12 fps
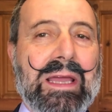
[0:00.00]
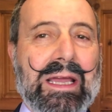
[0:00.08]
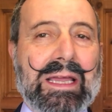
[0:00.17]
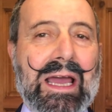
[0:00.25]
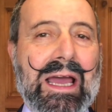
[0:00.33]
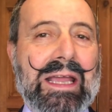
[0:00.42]

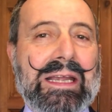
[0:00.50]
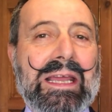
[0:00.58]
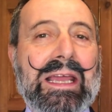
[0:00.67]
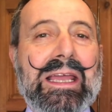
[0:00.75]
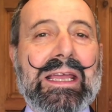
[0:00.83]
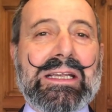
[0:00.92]
again,
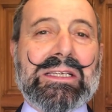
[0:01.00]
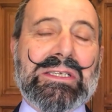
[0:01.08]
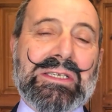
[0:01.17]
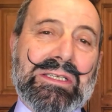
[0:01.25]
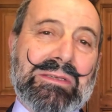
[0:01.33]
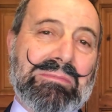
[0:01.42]
it
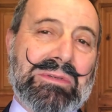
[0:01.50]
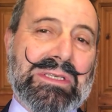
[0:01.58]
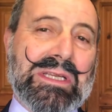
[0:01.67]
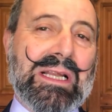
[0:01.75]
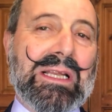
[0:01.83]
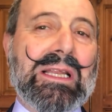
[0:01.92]
is
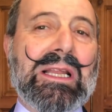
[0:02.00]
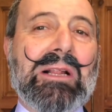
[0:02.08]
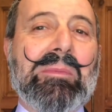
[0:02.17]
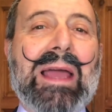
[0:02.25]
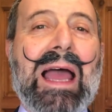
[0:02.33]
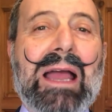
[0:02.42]
still a little
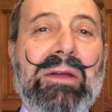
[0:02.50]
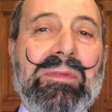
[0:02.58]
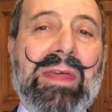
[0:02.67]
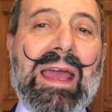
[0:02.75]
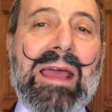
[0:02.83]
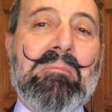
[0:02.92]
bit out
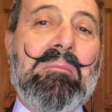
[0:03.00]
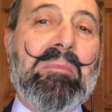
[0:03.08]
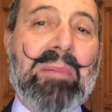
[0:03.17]
there,